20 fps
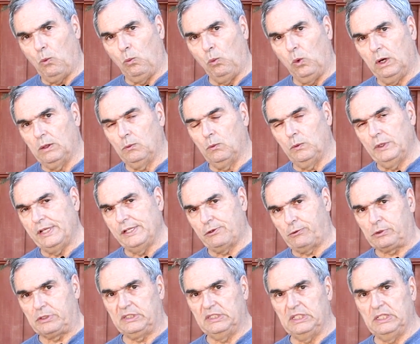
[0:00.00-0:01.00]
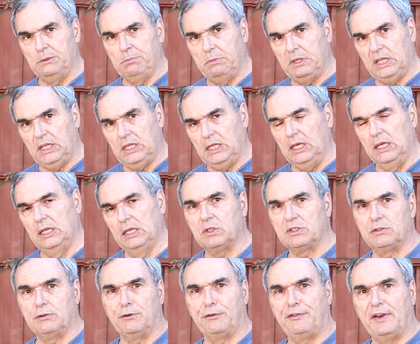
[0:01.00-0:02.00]
What interested me
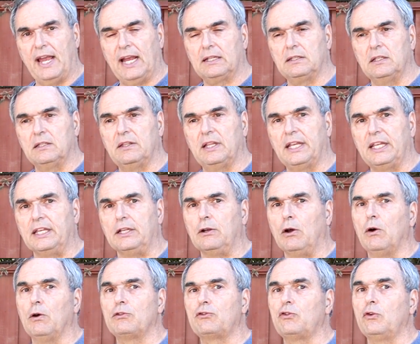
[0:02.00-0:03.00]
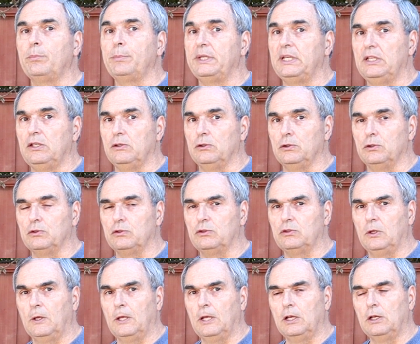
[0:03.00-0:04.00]
was the fact that they can also be used